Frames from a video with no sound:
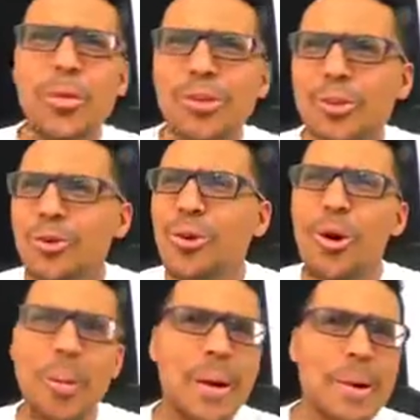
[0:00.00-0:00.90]
We went to
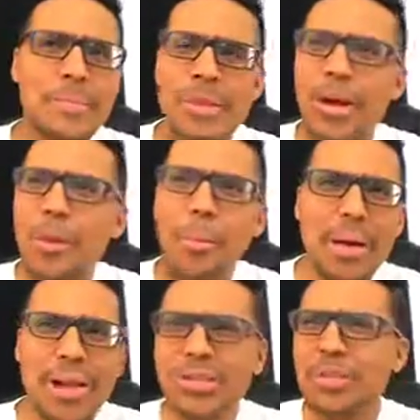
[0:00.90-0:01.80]
Europe, you know,
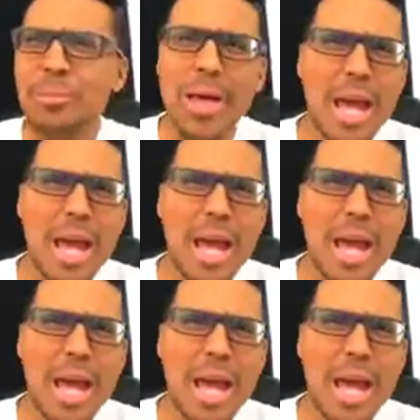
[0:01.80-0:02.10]
Belgium,